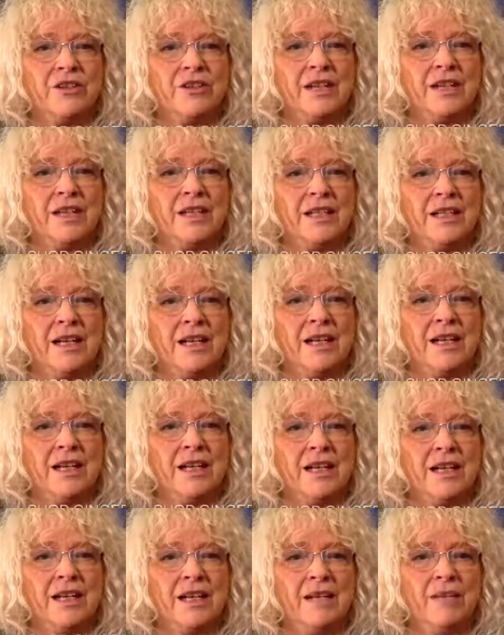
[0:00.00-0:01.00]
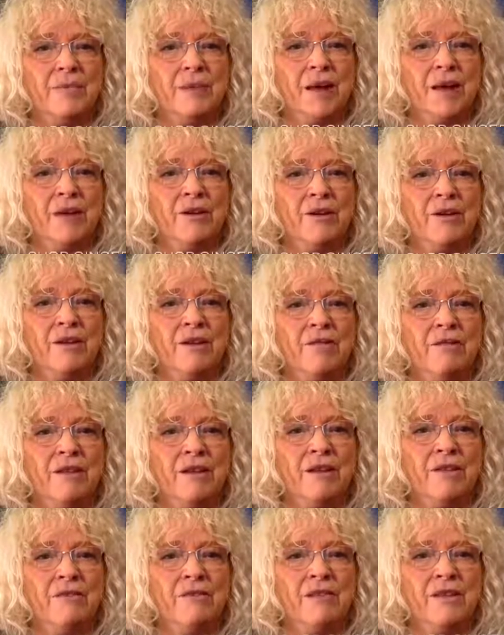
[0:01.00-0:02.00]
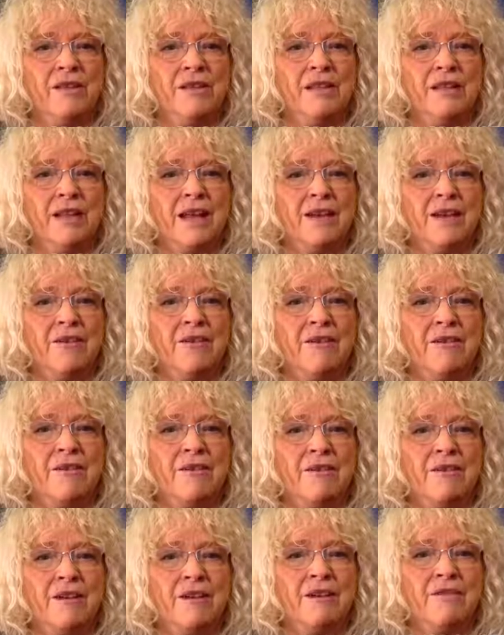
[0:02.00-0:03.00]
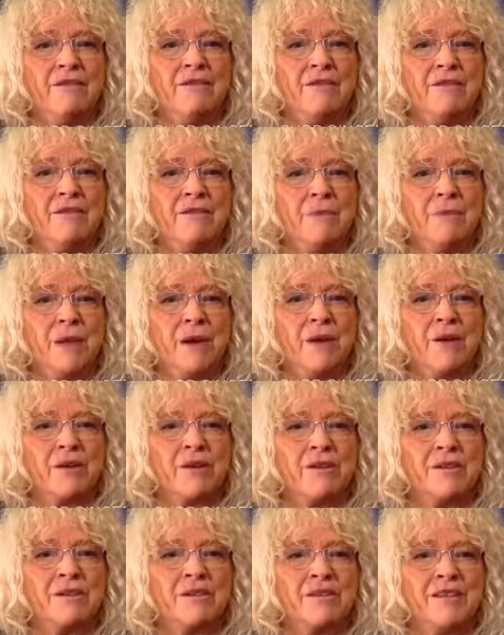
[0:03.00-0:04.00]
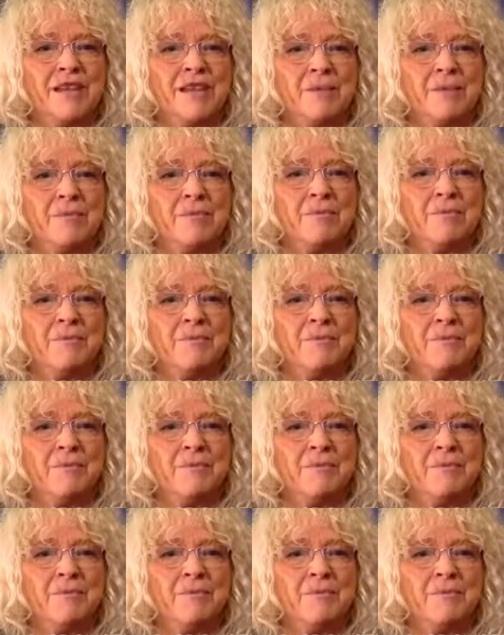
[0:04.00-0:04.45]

And power of love and the love of power. Yep.